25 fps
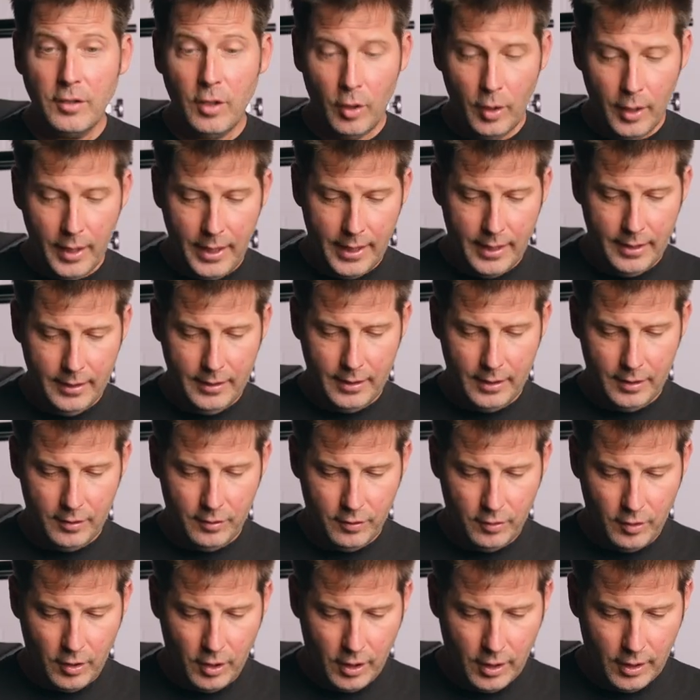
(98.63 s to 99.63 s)
go ahead and get
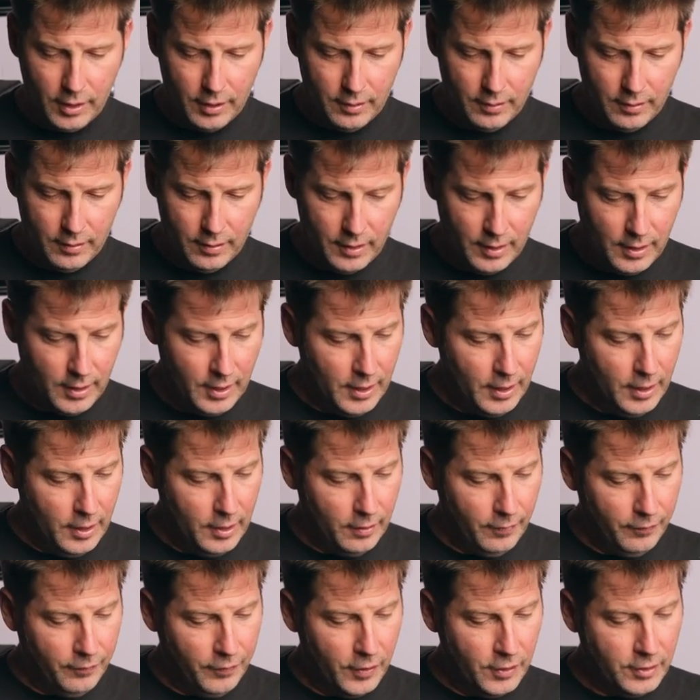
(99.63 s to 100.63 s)
started.
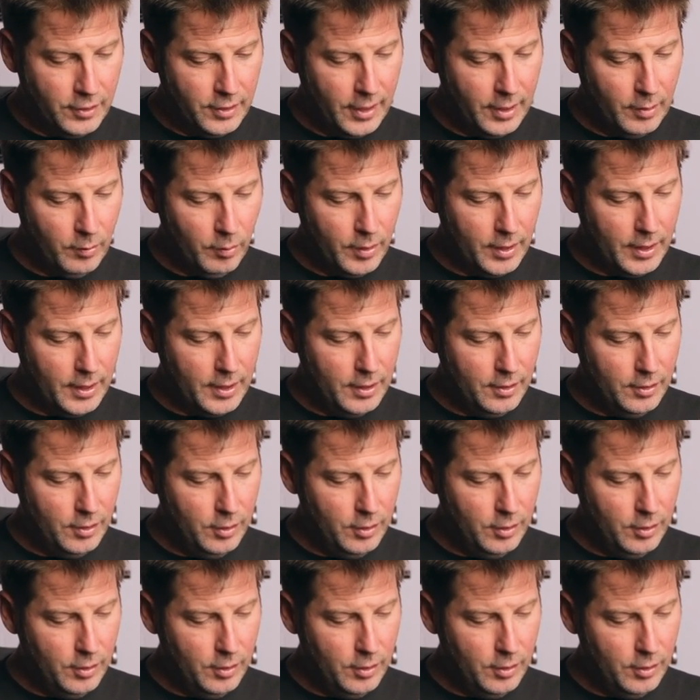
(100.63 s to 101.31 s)
The first thing we're gonna